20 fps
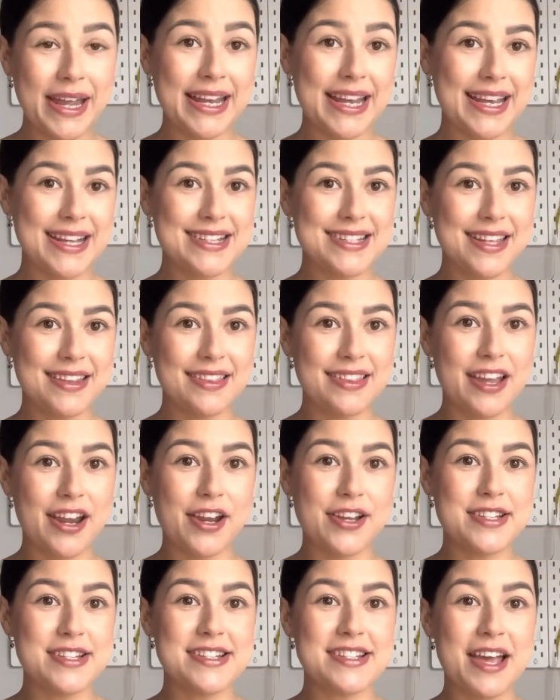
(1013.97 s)

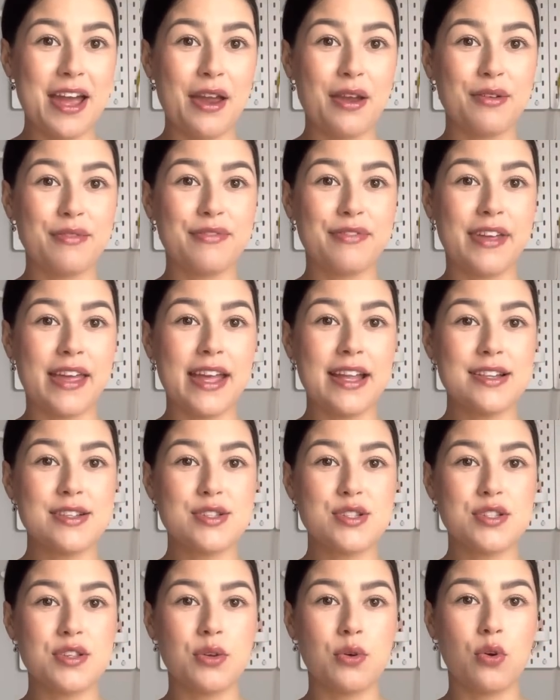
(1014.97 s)
1930s outfit.
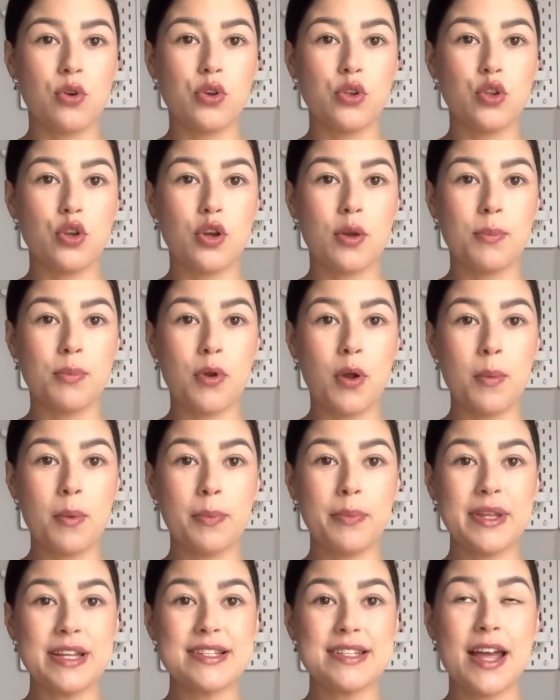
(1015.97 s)
So you can
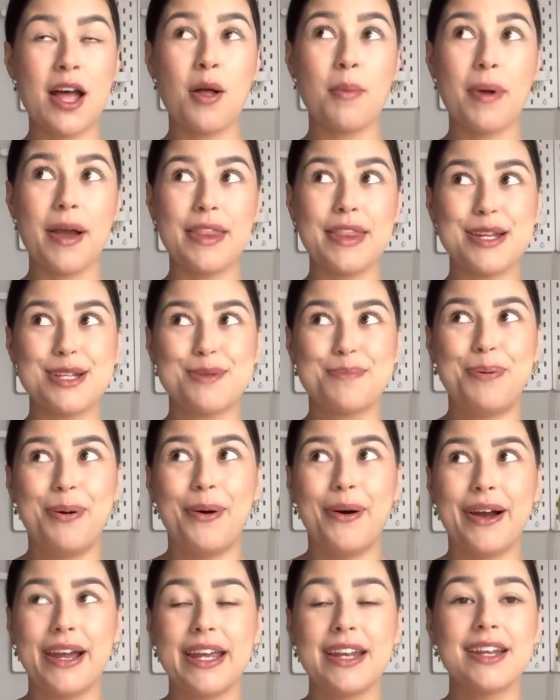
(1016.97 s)
probably tell by this
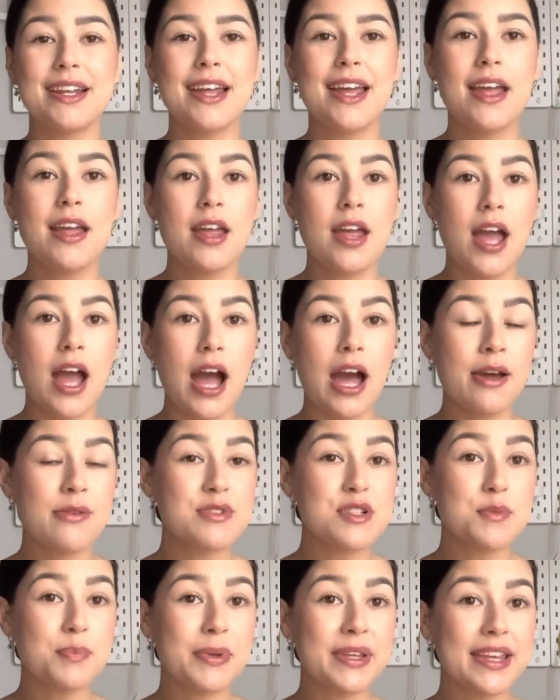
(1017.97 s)
point, I
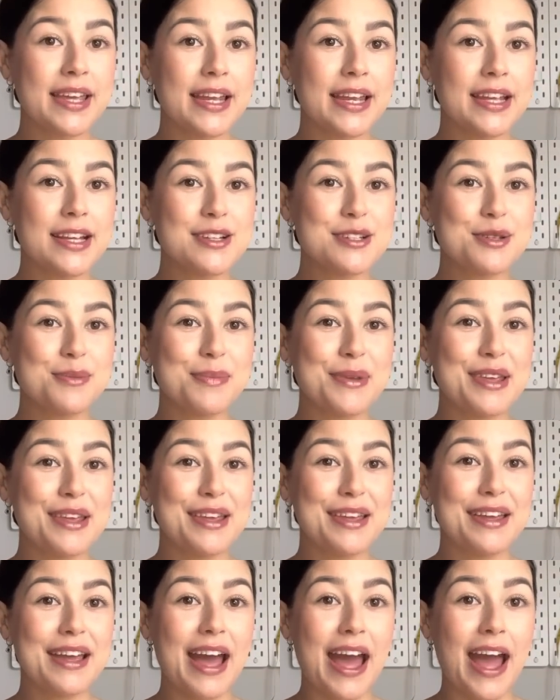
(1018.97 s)
was beginning to
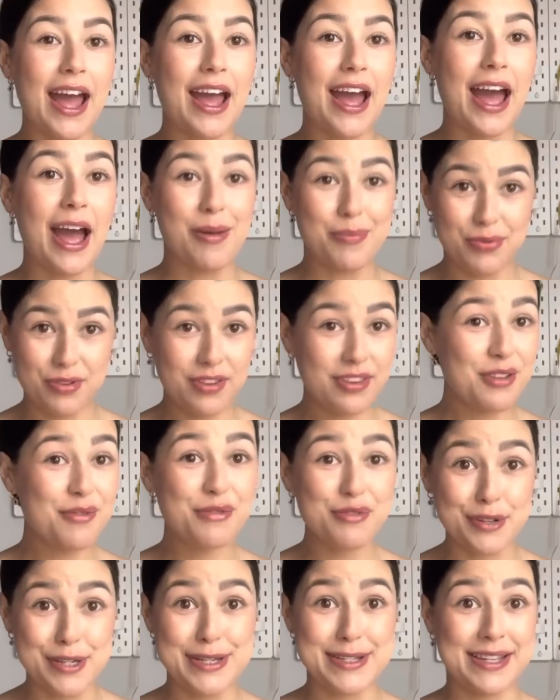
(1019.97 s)
be absolutely
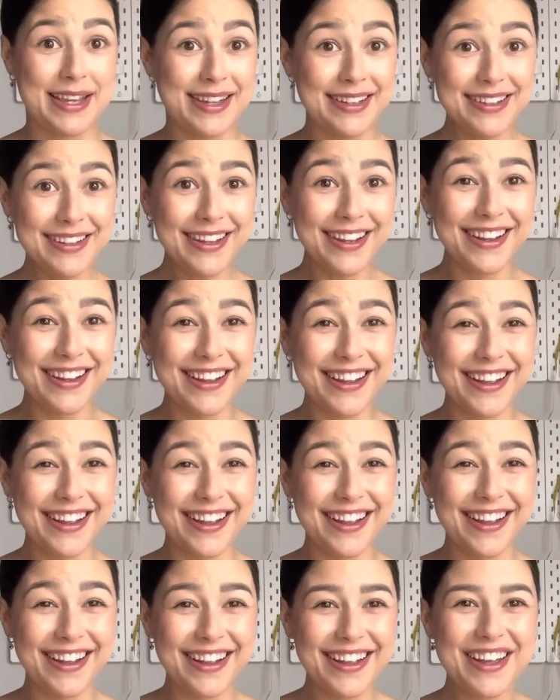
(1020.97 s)
freezing.
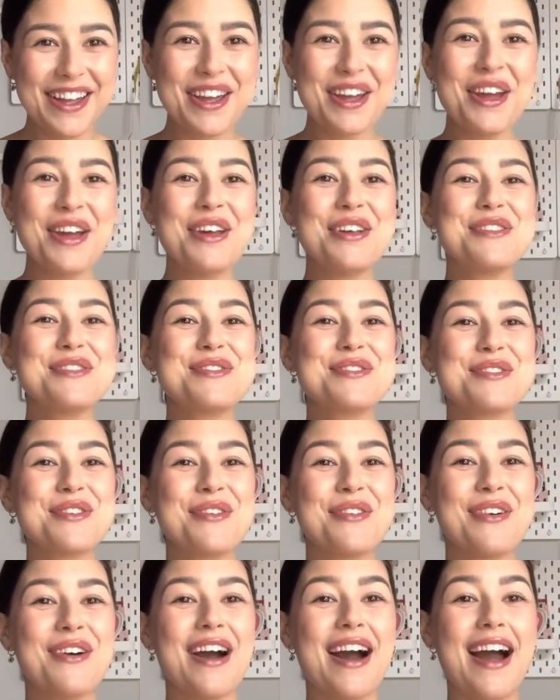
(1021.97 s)

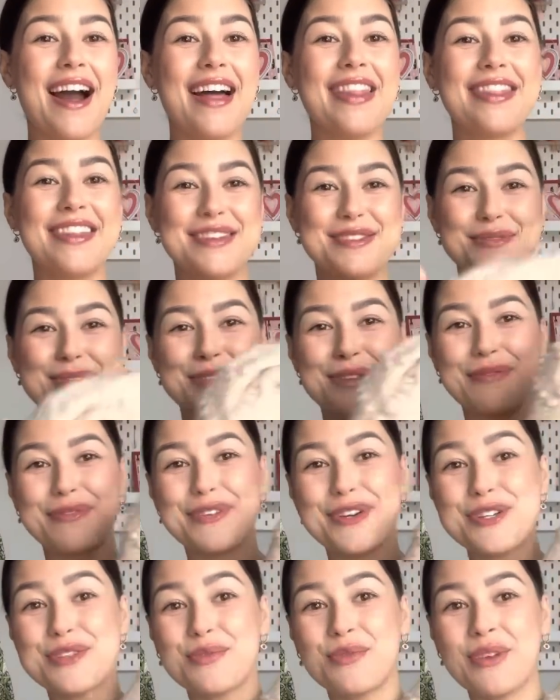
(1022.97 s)
So this was the first